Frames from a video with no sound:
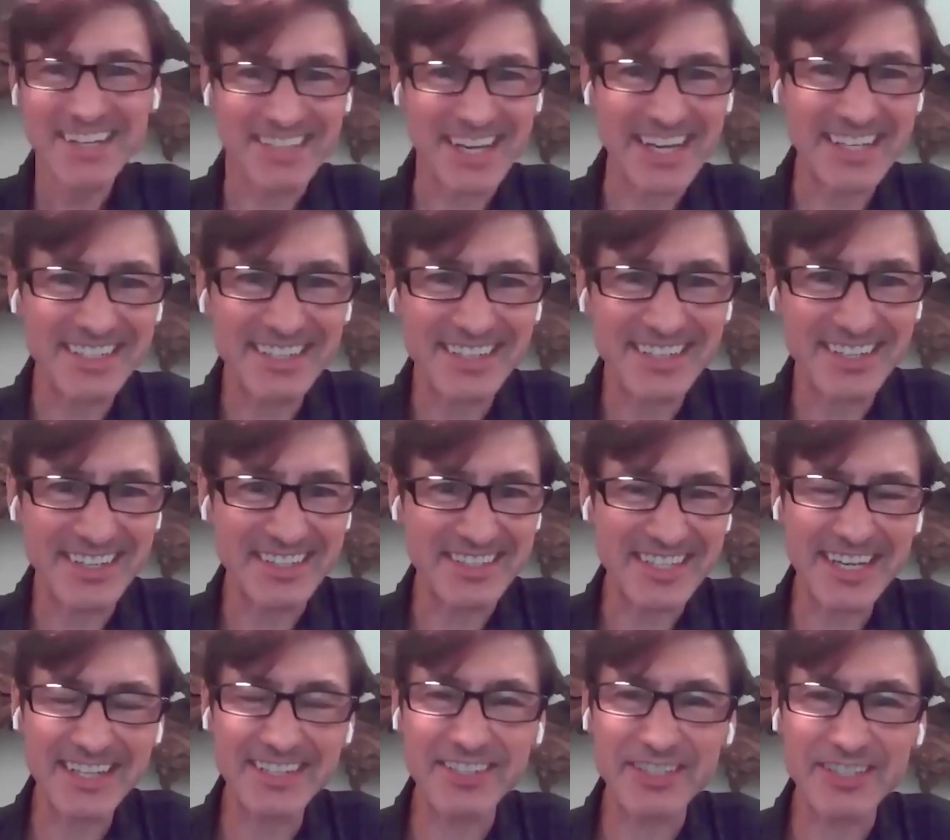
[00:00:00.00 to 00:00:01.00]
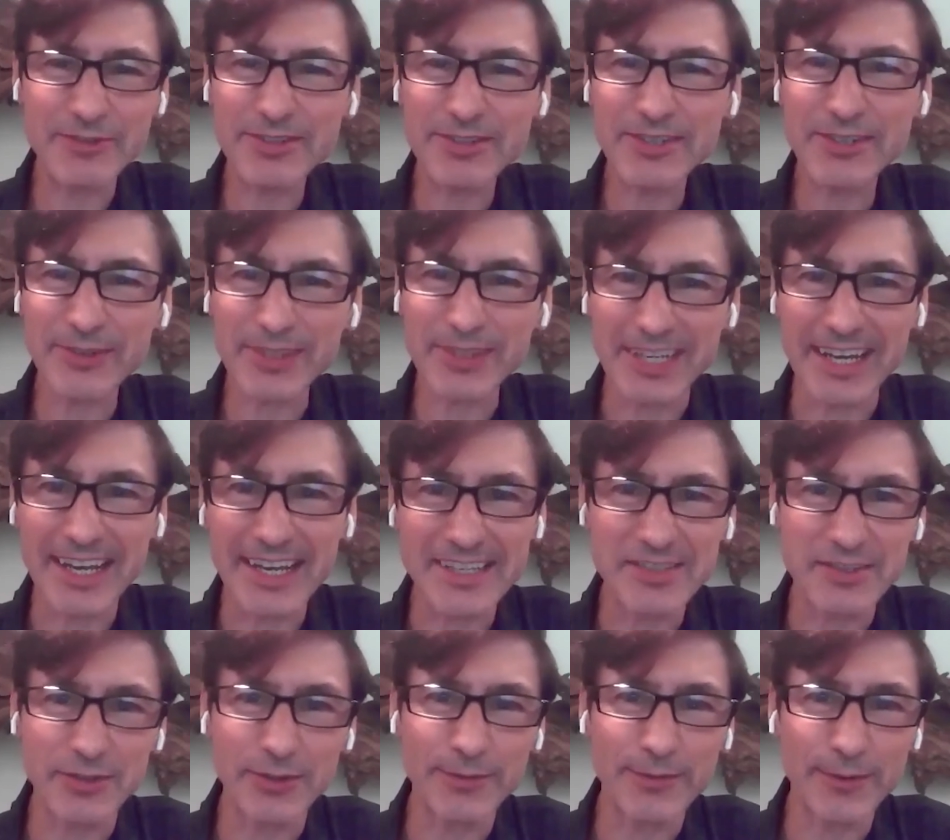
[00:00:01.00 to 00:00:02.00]
Dan, uh, Dan, do you know the
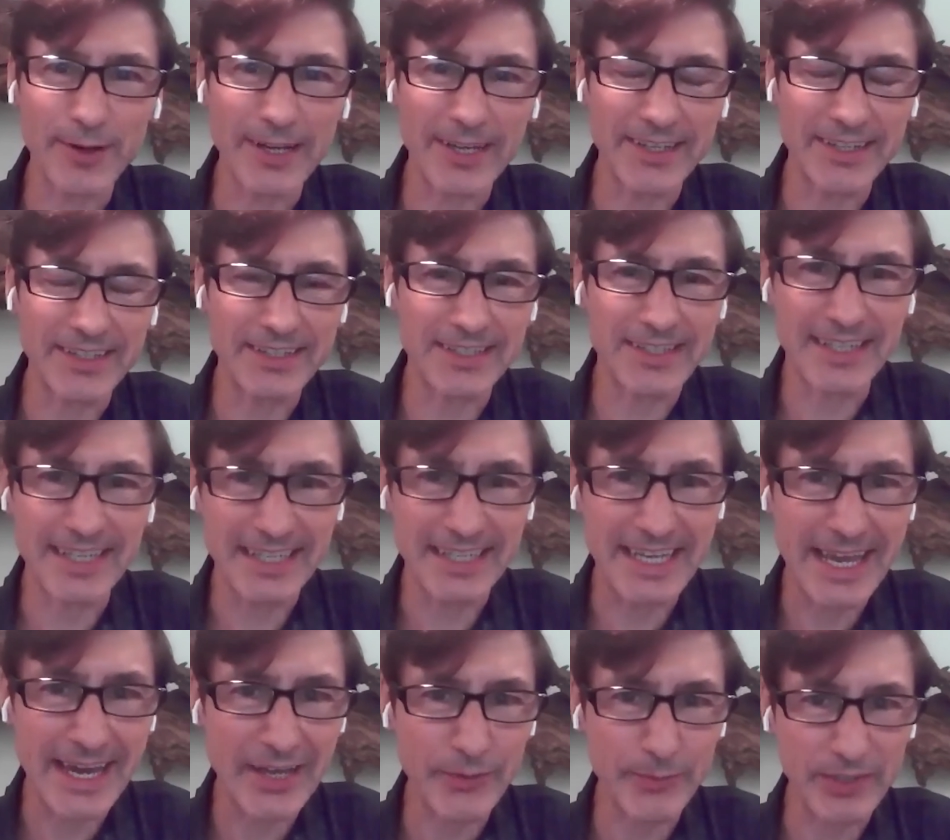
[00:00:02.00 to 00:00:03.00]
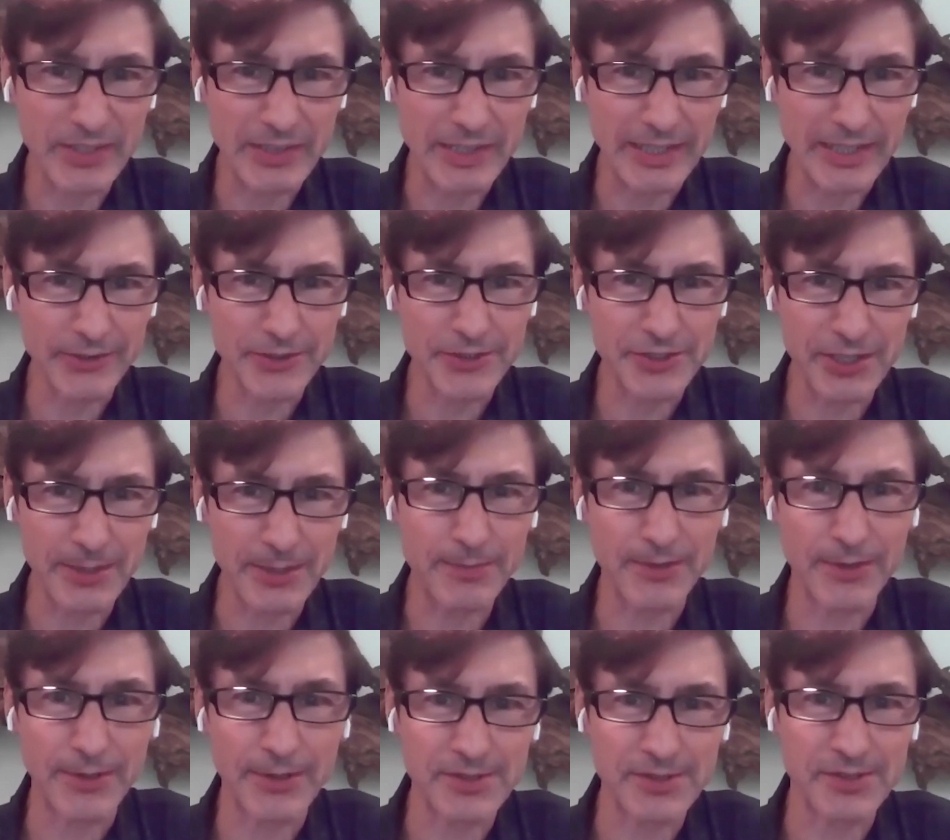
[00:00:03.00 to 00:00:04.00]
guys over at uh, Academy Leadership?
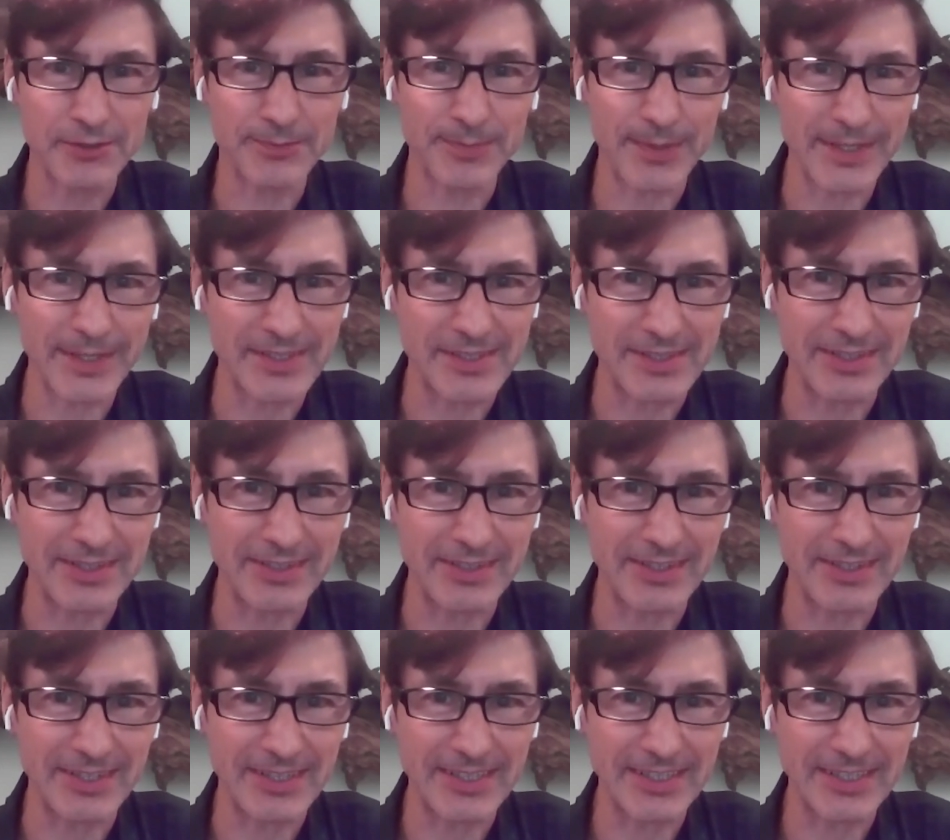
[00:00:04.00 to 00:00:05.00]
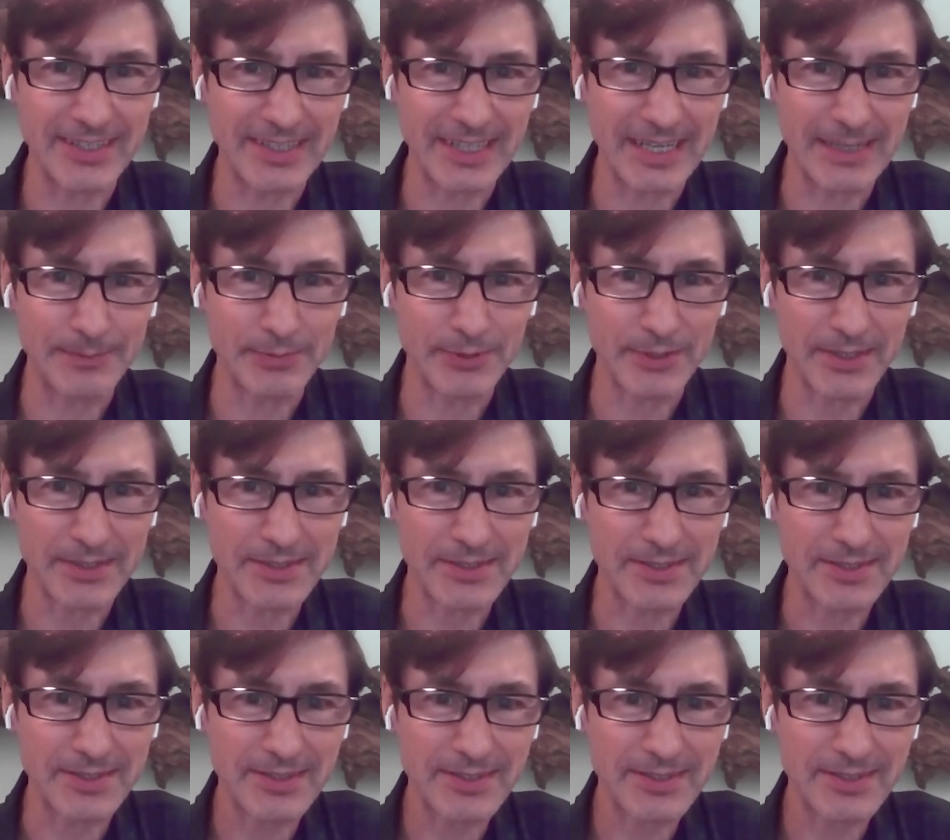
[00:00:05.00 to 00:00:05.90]
They're also based in, uh, in Annapolis.